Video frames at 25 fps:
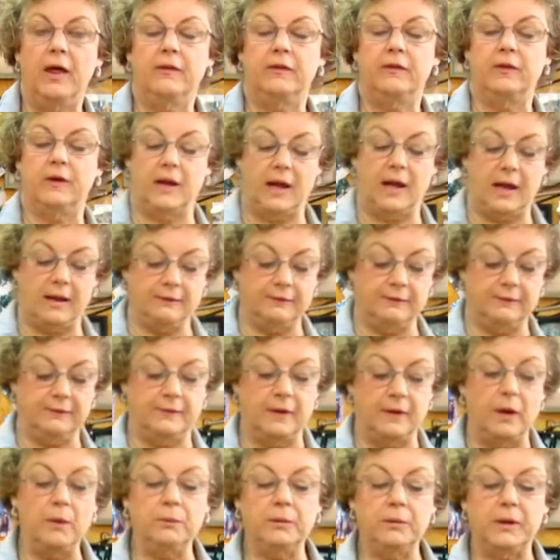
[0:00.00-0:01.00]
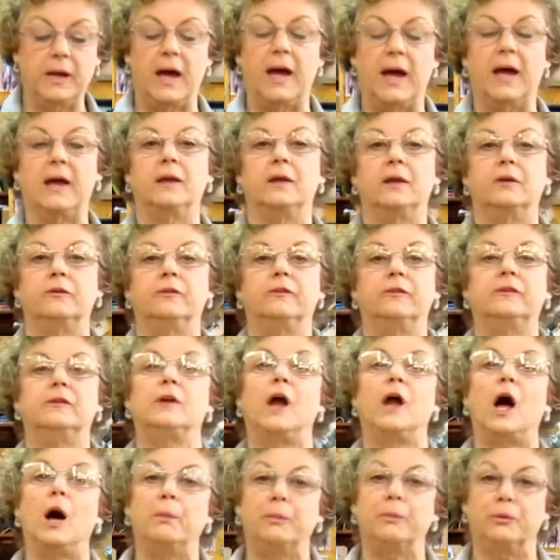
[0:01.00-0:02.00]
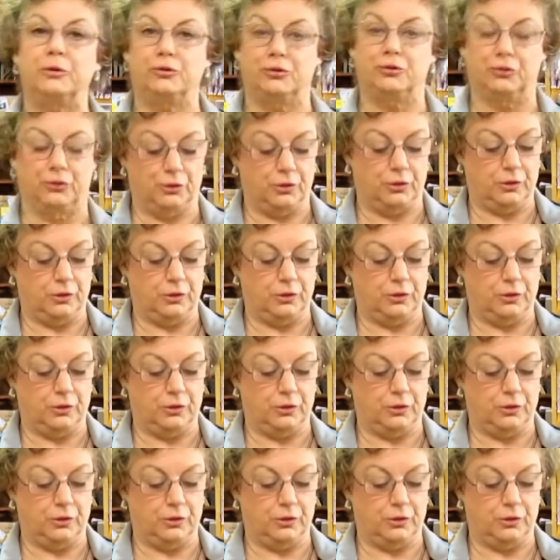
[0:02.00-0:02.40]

that has some kind of stoppature